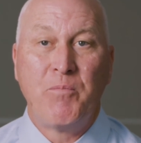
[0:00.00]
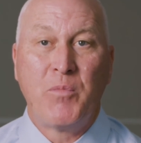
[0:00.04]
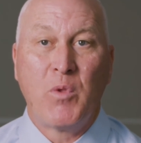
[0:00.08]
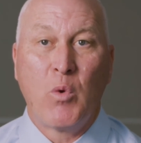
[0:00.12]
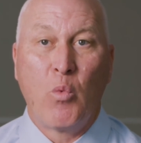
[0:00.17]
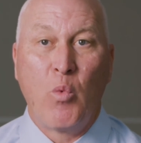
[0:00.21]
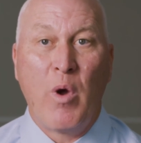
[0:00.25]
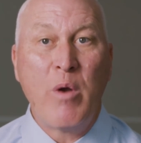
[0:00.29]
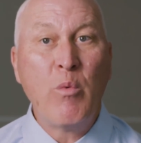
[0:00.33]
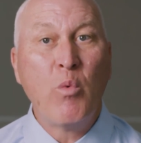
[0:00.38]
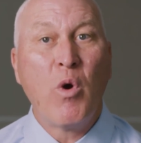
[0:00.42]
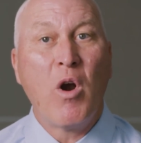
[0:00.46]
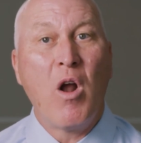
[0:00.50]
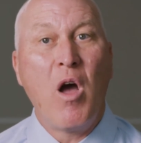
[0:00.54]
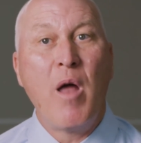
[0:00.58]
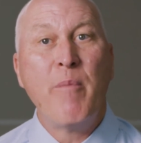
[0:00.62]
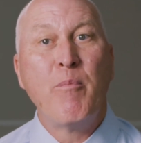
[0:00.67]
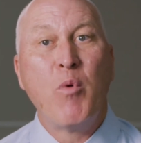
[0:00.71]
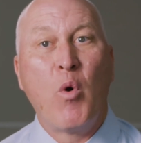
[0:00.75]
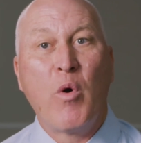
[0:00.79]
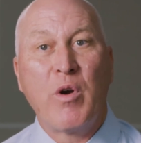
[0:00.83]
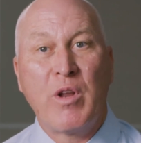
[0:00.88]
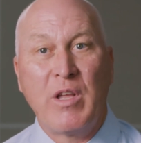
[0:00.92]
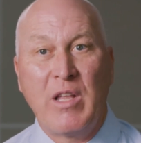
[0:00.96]
When we're
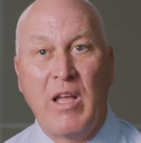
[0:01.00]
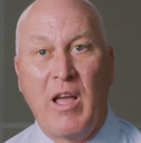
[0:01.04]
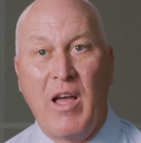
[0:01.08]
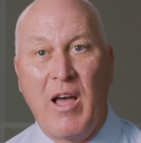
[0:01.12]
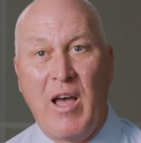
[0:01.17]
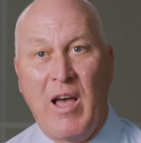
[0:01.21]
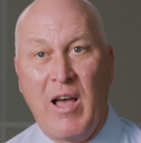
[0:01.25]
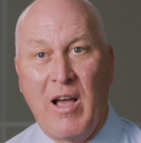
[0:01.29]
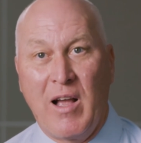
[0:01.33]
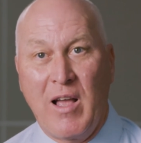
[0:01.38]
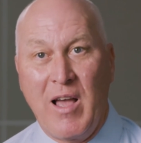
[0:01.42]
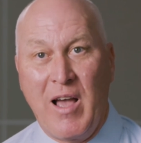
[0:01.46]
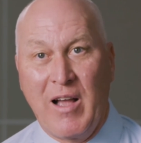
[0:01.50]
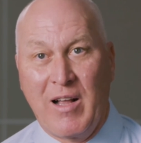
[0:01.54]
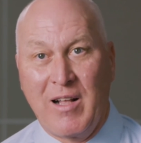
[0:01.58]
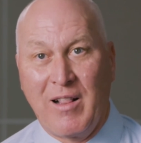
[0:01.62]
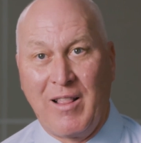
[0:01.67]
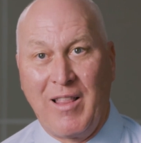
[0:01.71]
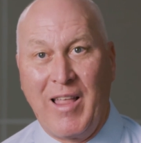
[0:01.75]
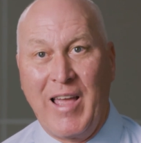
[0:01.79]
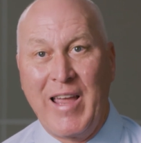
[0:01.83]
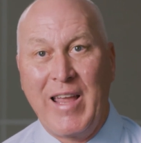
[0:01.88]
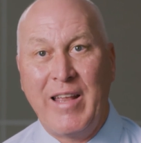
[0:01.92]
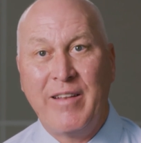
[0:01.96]
onboarding a
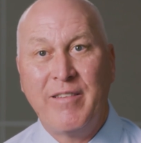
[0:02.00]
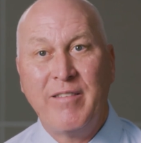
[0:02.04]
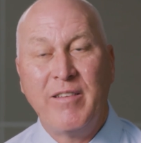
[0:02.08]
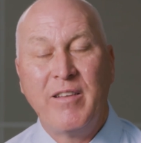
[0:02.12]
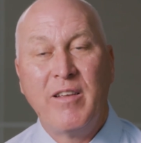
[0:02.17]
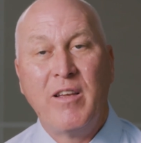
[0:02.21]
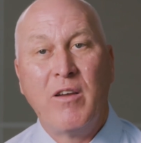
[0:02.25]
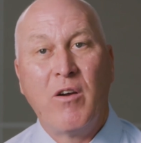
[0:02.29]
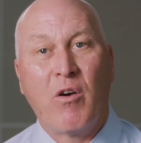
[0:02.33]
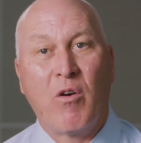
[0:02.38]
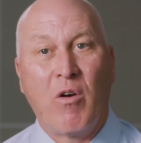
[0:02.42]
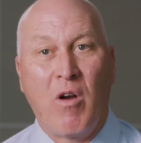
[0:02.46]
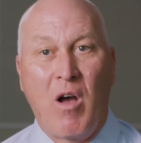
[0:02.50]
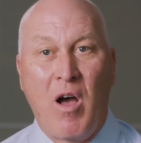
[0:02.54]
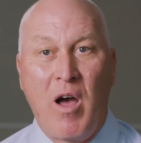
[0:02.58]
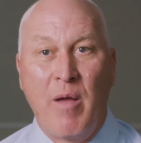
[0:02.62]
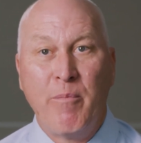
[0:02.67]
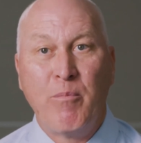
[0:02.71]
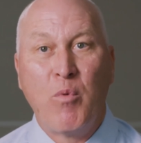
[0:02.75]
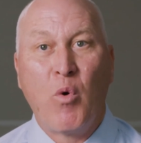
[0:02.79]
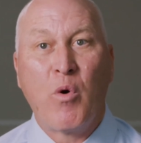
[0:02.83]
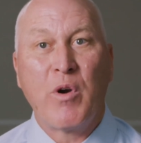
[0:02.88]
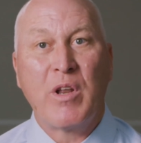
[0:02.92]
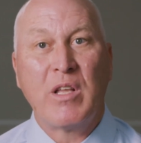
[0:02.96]
client or
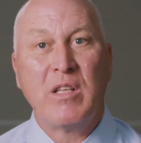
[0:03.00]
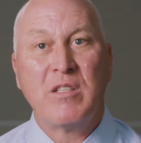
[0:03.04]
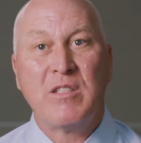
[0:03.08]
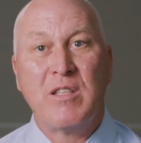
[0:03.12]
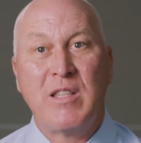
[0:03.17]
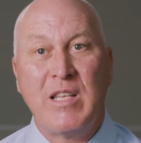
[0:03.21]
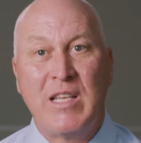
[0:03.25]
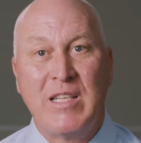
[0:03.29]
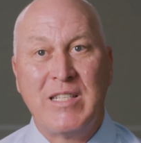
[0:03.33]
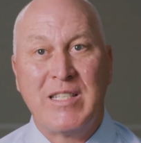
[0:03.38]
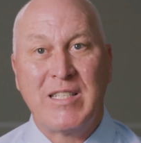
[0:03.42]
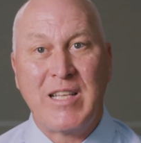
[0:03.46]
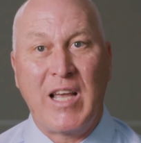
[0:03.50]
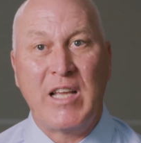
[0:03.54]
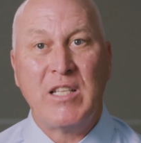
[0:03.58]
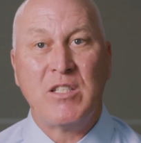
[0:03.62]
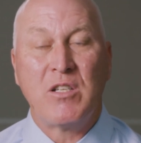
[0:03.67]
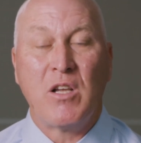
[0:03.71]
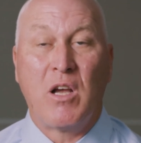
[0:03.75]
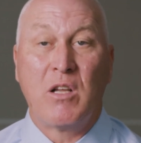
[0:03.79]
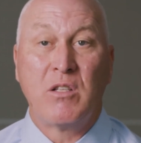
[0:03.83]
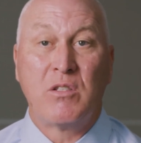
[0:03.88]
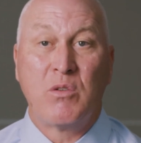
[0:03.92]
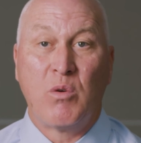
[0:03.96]
onboarding these sites
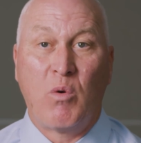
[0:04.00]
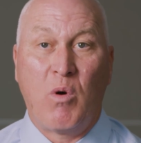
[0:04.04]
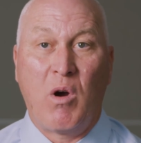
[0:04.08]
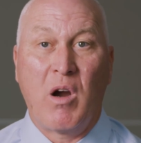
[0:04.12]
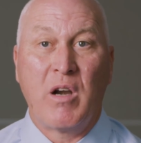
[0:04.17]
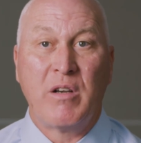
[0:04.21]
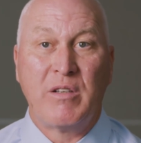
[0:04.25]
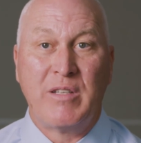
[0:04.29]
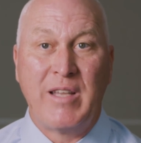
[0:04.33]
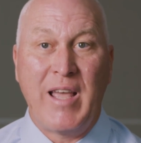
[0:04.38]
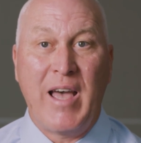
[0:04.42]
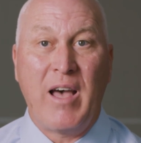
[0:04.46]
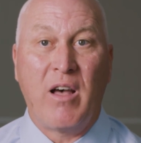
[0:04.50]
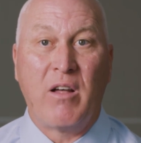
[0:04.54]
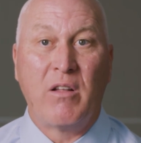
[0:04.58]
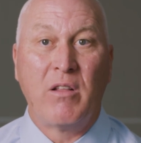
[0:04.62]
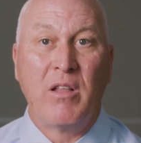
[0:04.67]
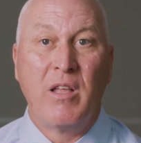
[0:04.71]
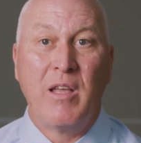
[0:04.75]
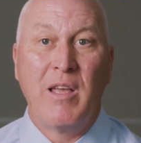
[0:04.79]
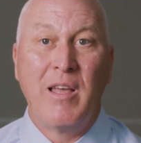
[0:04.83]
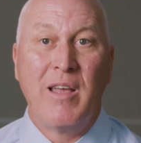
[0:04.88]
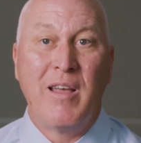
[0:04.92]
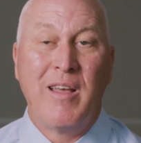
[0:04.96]
onto our Dell,
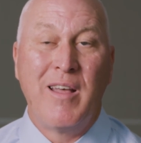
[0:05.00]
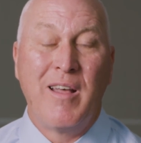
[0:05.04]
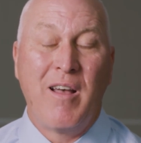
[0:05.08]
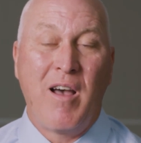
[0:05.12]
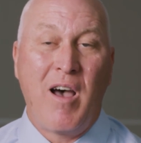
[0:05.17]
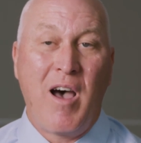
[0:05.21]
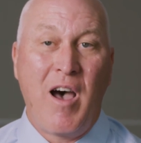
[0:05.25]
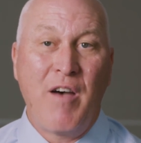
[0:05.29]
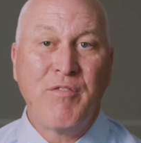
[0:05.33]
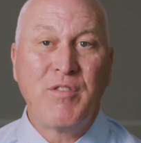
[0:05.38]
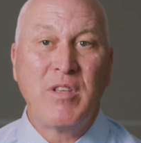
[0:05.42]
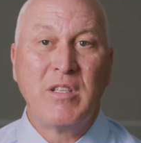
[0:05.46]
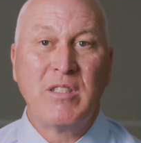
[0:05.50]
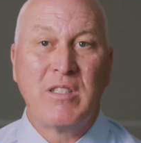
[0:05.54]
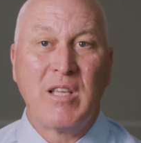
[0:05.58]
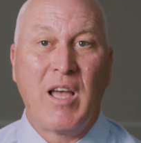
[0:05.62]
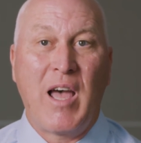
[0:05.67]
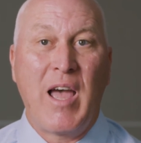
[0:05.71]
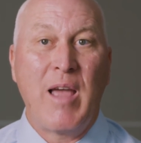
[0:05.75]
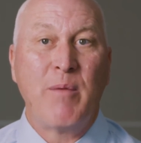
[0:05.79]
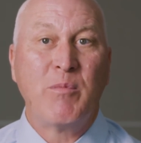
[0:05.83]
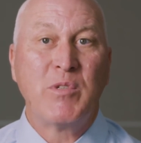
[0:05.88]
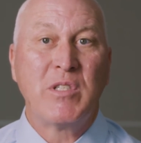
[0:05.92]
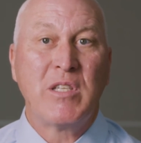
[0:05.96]

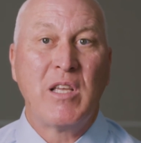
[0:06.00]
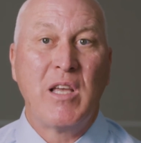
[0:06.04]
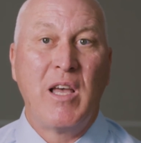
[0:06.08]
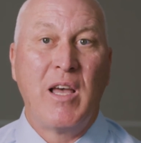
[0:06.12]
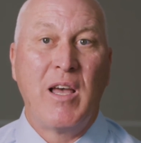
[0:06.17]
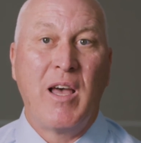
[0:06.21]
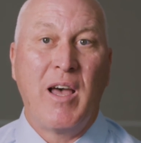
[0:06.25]
oftentimes